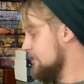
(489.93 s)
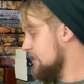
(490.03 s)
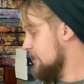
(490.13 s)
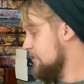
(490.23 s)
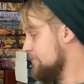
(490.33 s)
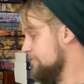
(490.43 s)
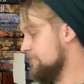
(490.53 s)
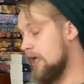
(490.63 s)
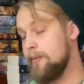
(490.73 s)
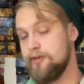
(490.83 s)

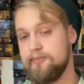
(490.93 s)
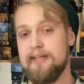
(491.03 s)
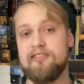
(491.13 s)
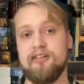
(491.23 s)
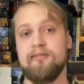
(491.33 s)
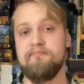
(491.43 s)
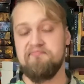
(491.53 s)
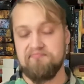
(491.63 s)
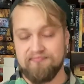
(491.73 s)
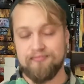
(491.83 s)
M.L. Spencer
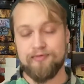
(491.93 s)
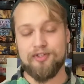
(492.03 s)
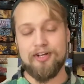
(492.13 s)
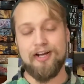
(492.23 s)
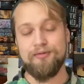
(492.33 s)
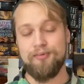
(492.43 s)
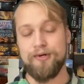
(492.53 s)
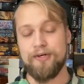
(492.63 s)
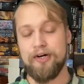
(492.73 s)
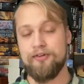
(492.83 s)
decided to
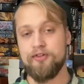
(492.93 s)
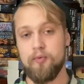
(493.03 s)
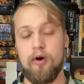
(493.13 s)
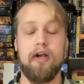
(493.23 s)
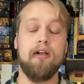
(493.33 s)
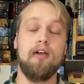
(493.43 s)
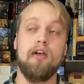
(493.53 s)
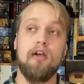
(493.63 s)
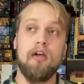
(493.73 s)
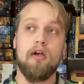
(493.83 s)
put it all into one,
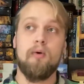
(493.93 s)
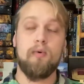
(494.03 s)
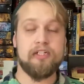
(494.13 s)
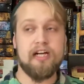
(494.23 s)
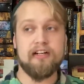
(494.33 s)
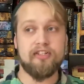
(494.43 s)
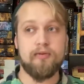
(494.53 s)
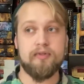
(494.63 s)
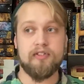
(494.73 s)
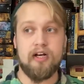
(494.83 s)
which actually
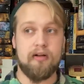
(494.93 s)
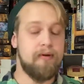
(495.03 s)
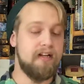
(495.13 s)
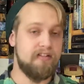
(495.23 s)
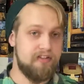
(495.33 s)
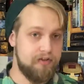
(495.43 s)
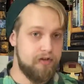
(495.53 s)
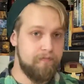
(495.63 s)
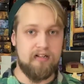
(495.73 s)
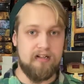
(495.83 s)
was not a bad
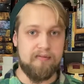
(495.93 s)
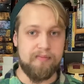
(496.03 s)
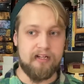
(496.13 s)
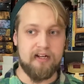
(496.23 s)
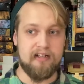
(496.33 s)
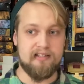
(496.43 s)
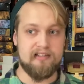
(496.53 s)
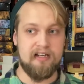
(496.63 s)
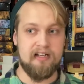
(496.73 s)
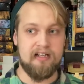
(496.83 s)
decision,
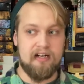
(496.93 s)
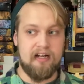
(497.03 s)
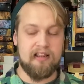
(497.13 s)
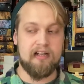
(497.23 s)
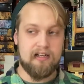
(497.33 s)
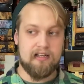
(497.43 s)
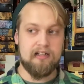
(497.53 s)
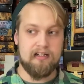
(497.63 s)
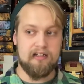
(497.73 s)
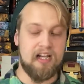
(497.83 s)
because I
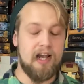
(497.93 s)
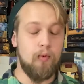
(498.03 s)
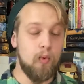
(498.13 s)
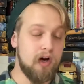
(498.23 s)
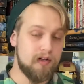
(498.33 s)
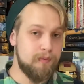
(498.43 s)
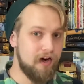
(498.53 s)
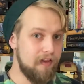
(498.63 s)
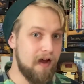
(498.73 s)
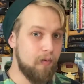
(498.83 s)
think it worked
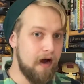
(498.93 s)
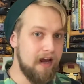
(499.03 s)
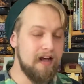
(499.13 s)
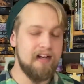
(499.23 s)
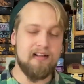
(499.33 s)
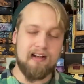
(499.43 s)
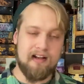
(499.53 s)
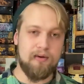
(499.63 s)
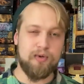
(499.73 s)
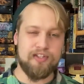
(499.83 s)
better that way, and
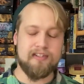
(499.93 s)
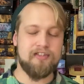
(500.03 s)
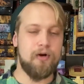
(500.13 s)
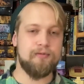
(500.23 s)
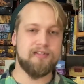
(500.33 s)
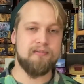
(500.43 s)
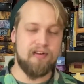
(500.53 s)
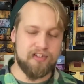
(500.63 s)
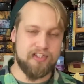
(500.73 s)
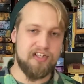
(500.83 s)
it was its own
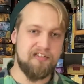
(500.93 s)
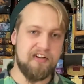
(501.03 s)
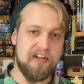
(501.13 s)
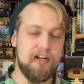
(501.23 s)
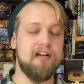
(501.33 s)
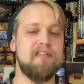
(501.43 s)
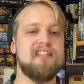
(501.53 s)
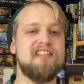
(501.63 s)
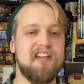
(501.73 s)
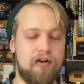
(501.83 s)
subversion in and of
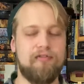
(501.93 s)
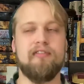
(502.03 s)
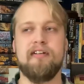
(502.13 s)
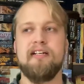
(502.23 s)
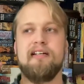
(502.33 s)
itself.